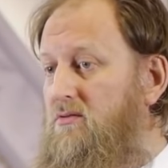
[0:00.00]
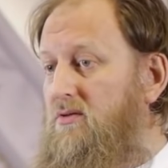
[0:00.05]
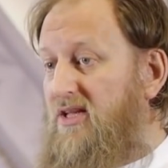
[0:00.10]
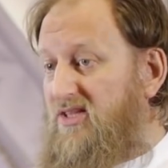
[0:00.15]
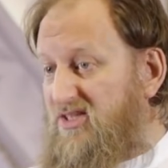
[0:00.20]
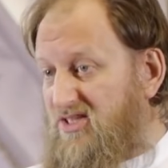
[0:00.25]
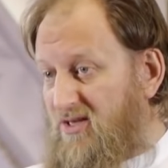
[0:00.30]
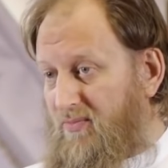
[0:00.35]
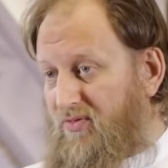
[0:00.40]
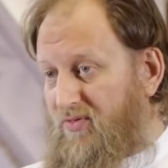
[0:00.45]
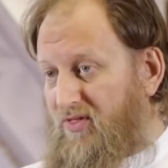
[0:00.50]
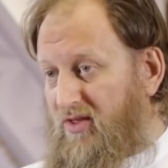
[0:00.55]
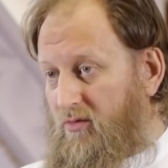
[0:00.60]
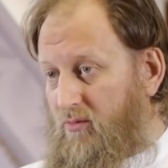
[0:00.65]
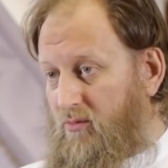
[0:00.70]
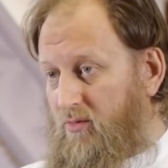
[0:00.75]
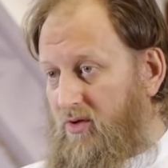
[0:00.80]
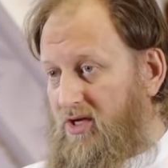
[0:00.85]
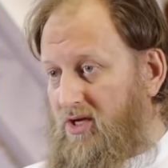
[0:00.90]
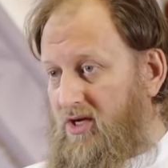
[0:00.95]
That's
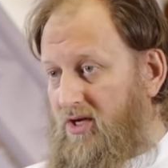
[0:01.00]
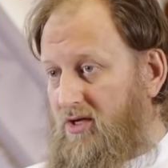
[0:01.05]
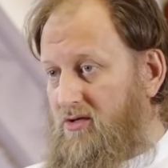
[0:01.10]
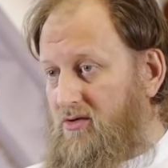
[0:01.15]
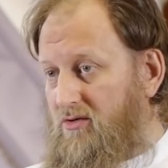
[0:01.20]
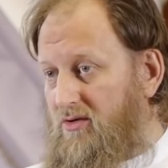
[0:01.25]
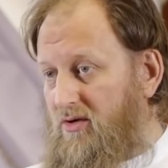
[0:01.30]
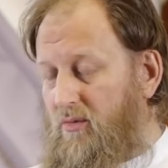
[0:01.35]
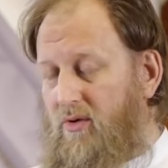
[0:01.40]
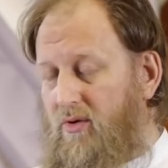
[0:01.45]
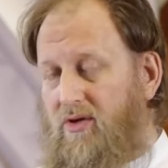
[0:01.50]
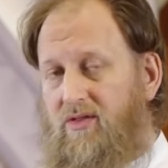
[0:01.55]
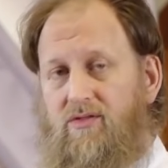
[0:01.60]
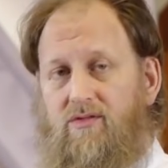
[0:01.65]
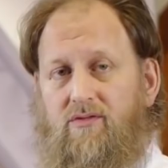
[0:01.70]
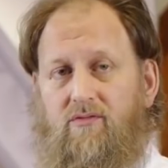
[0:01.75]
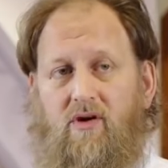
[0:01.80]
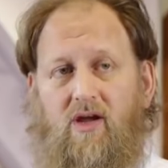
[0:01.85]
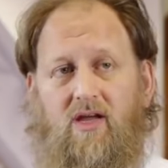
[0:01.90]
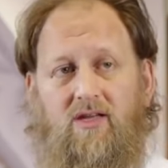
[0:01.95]
something we can agree
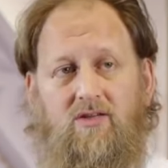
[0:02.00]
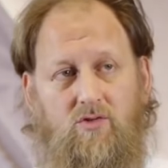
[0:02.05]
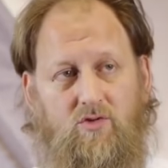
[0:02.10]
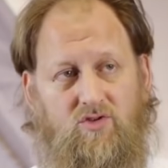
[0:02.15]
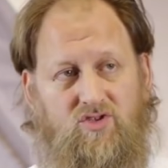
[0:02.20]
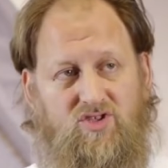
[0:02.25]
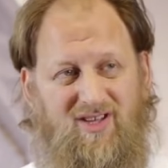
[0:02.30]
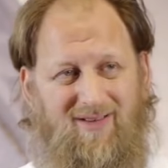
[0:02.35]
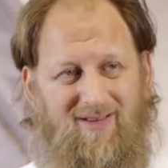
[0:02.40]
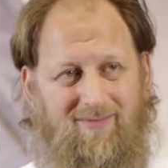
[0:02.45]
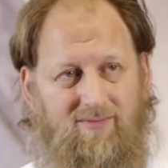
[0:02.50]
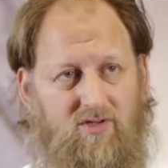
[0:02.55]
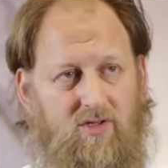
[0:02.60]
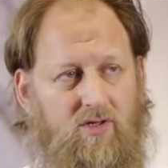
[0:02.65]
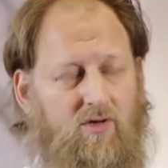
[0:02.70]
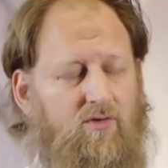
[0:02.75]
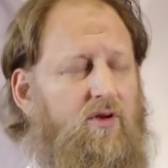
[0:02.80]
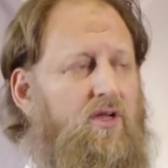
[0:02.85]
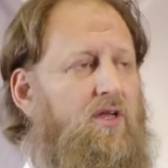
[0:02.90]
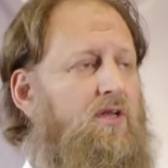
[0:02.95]
with, right, to some
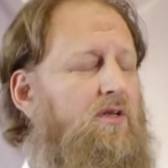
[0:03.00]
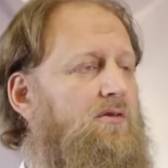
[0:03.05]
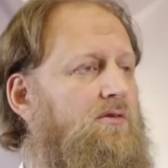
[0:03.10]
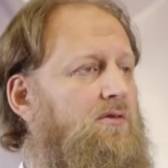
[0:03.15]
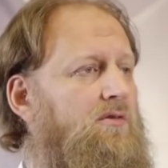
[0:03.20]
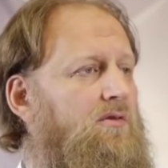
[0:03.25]
degree.